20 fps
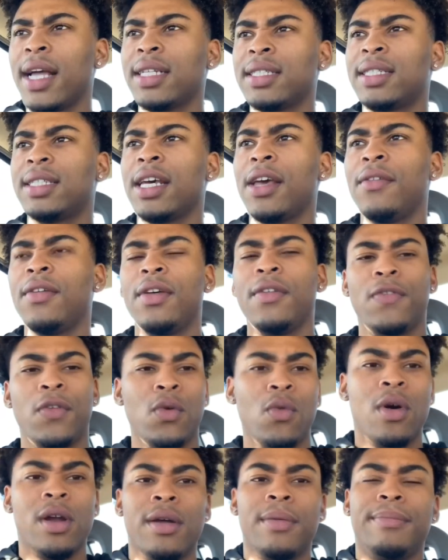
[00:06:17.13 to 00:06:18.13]
if you want
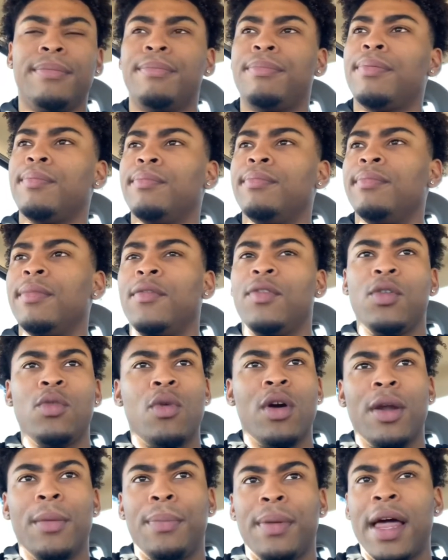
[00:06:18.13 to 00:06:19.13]
to, if you want to
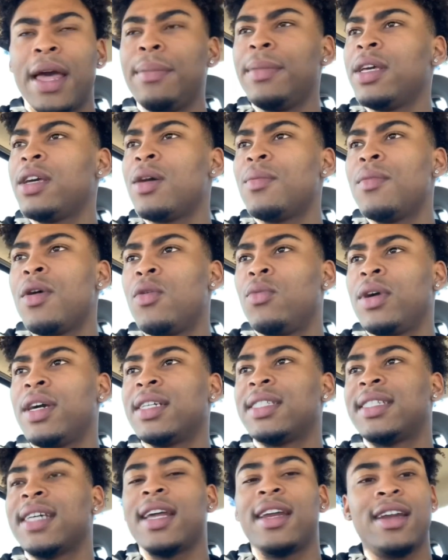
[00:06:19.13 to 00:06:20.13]
play me. Come on, we can set
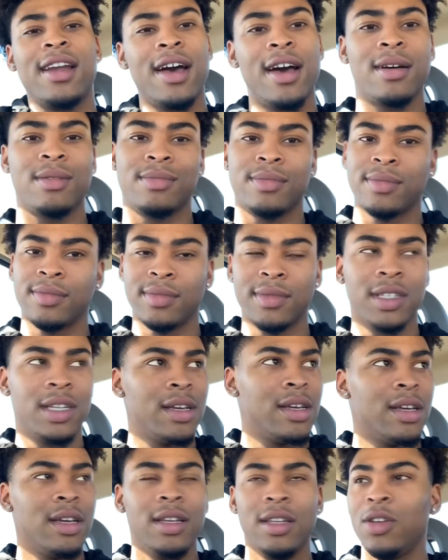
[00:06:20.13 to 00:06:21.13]
it up.
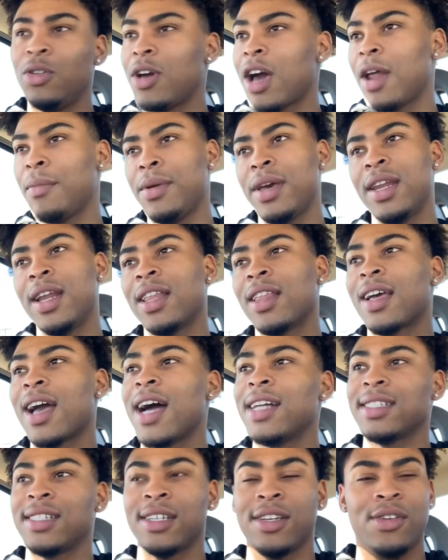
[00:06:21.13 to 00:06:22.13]
You gotta be another
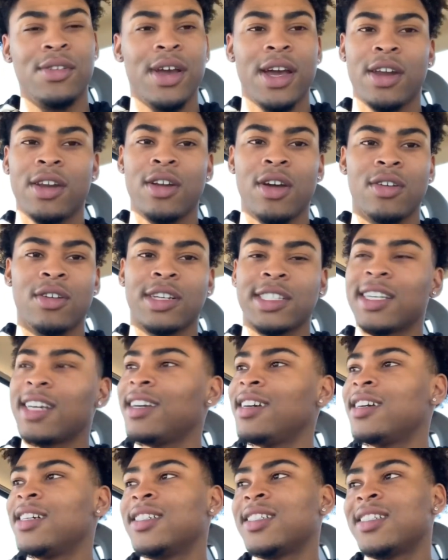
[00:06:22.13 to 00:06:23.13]
content creator though, cause I, you know
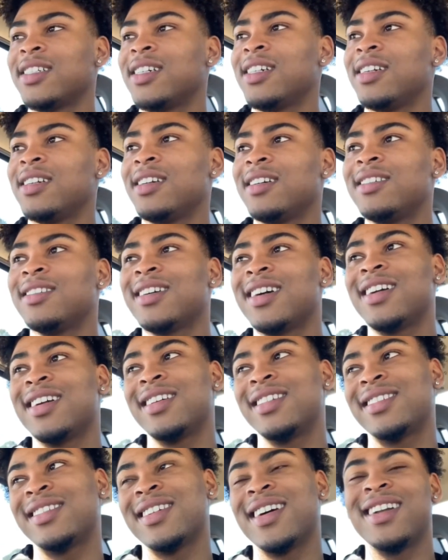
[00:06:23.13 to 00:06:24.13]
what I'm saying, trying,
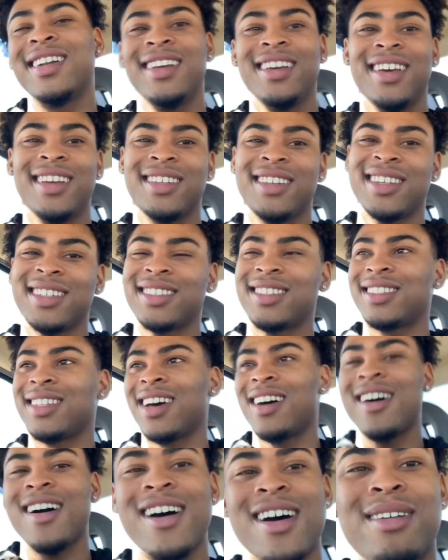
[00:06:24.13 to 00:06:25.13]
trying to get this
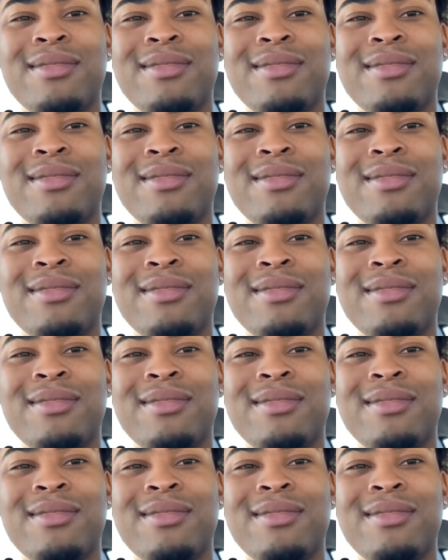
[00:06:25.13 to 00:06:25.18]
sale.